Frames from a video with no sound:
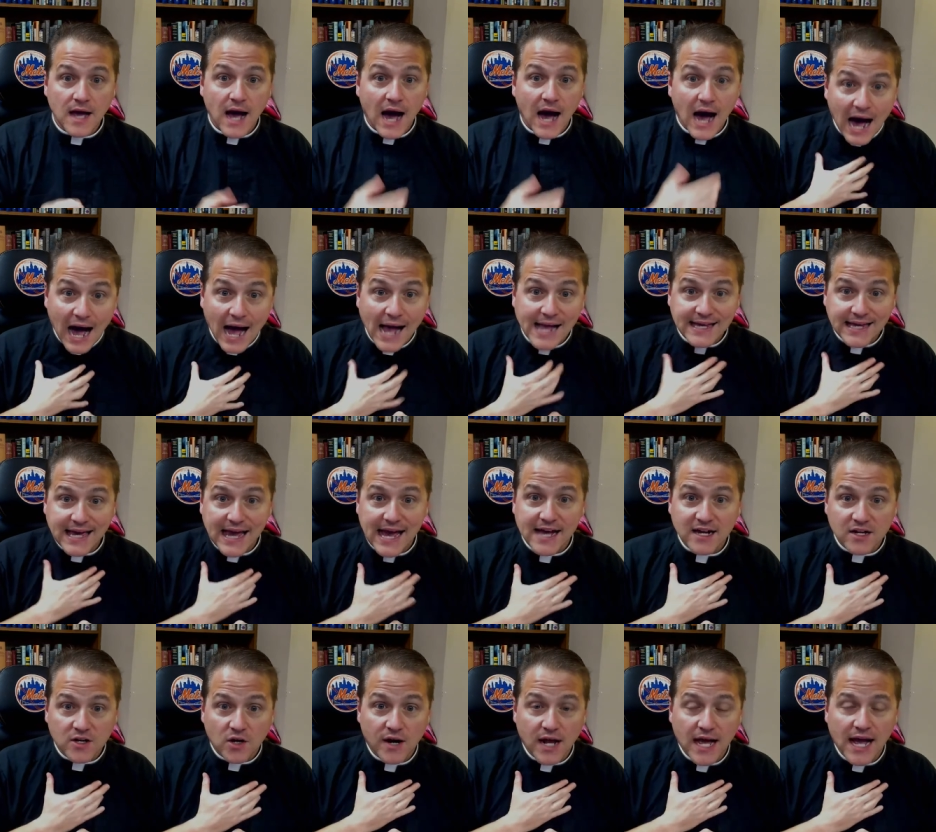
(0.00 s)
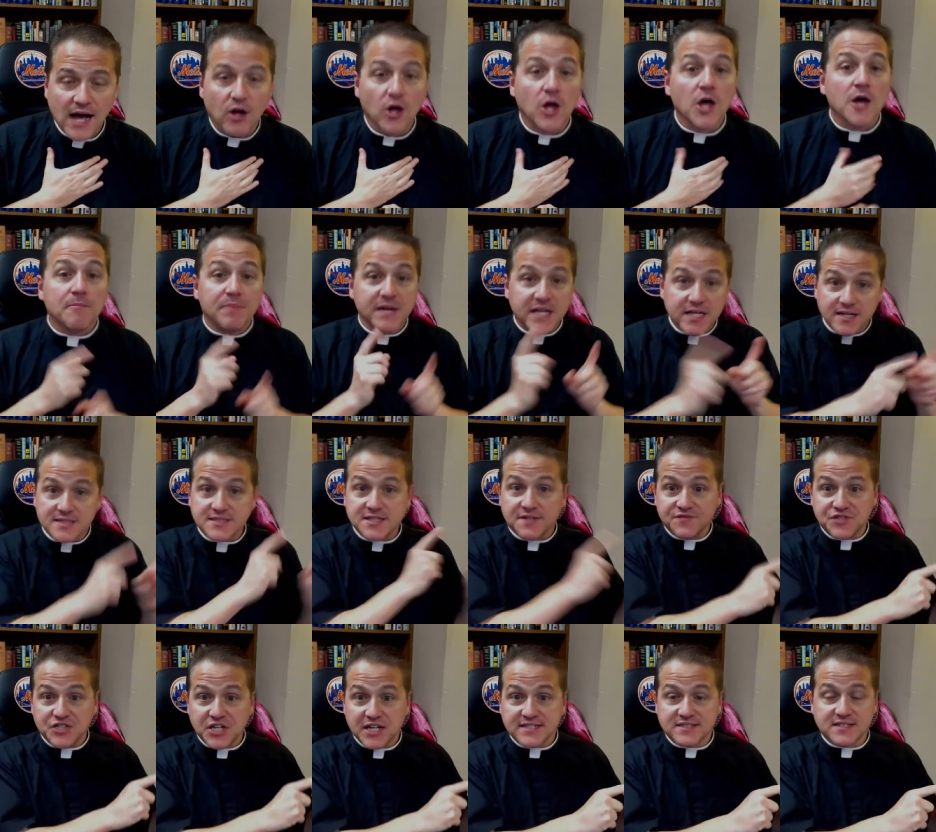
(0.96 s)
I can't go to hell because of
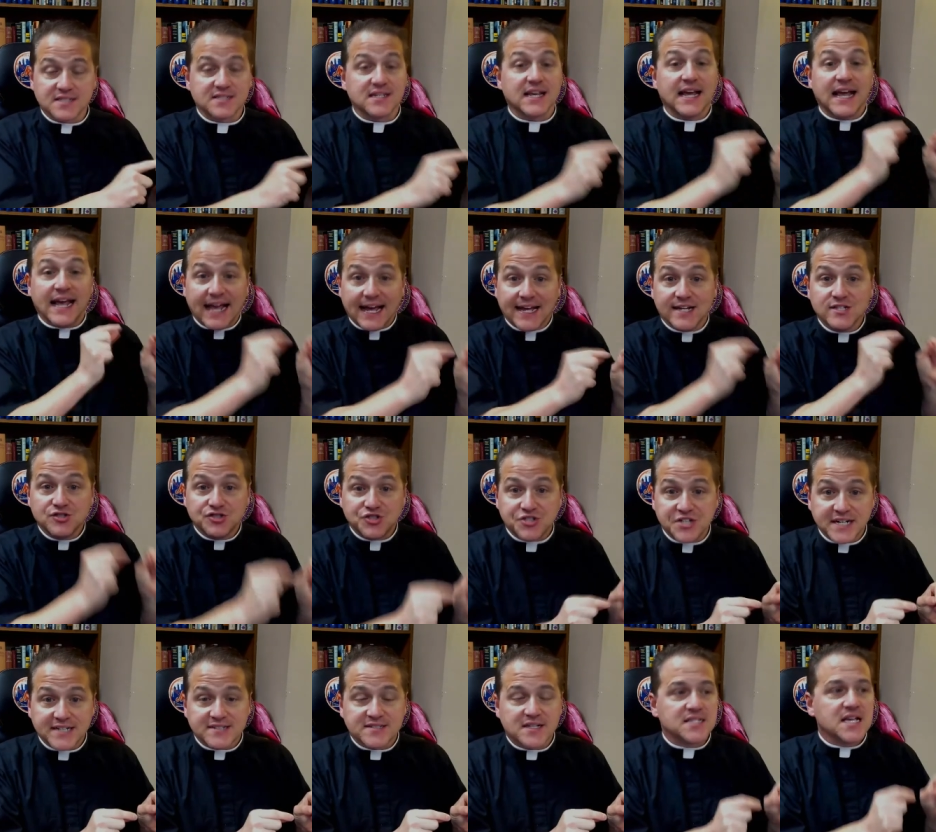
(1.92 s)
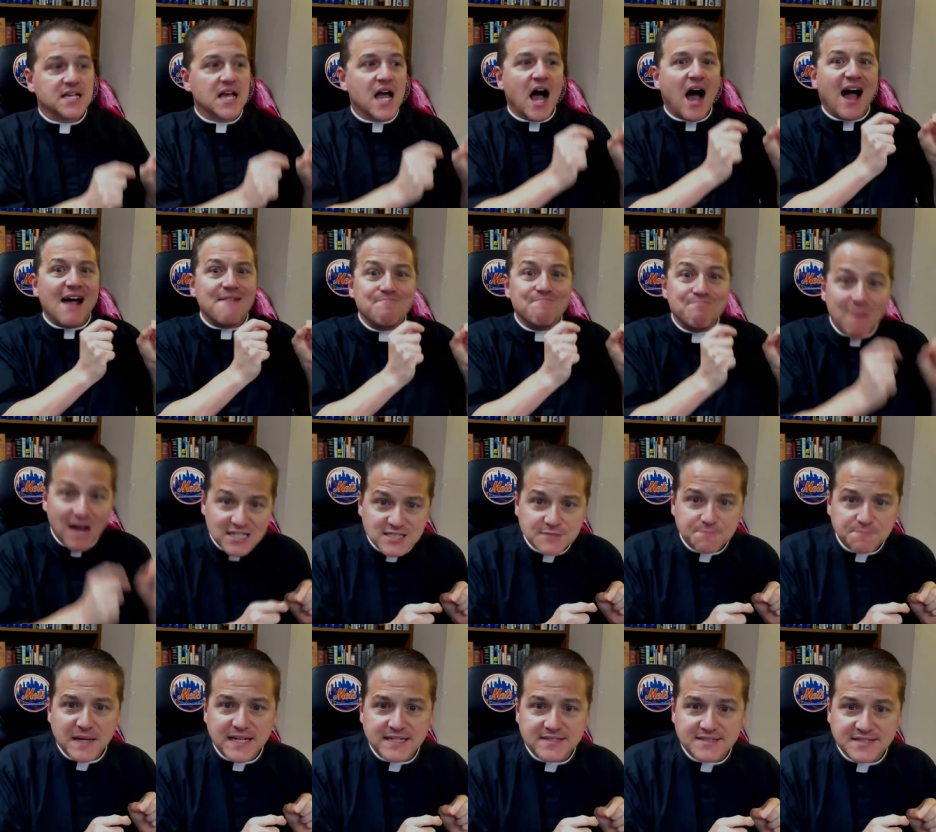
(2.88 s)
Jesus. In Jesus, I must
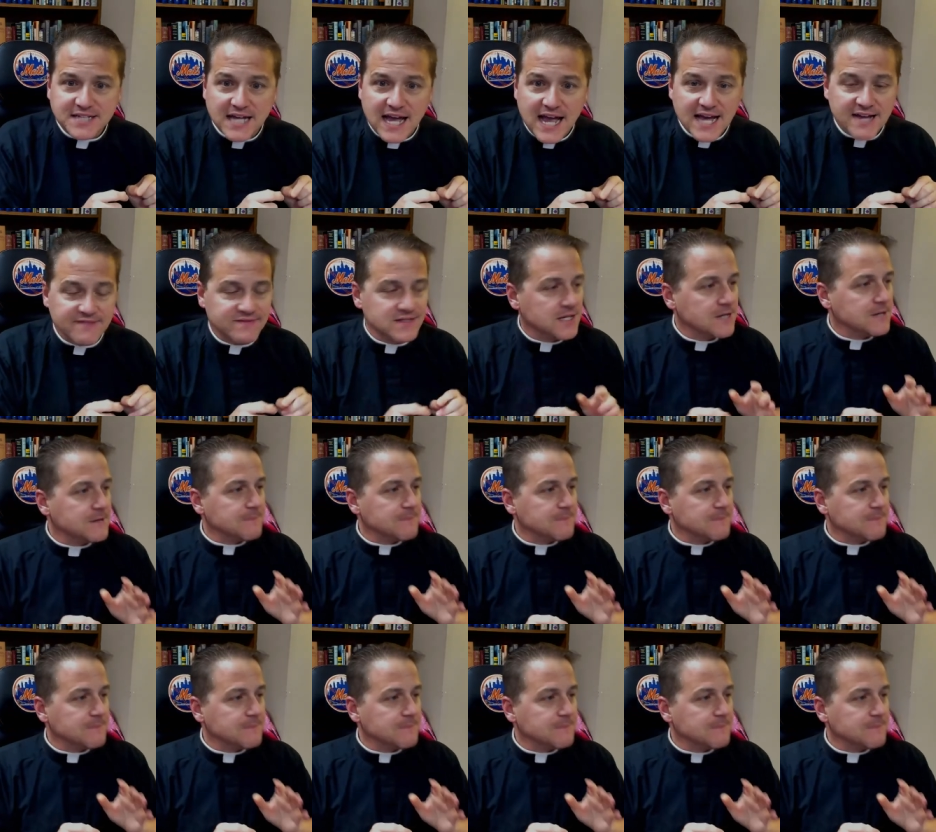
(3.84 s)
be saved.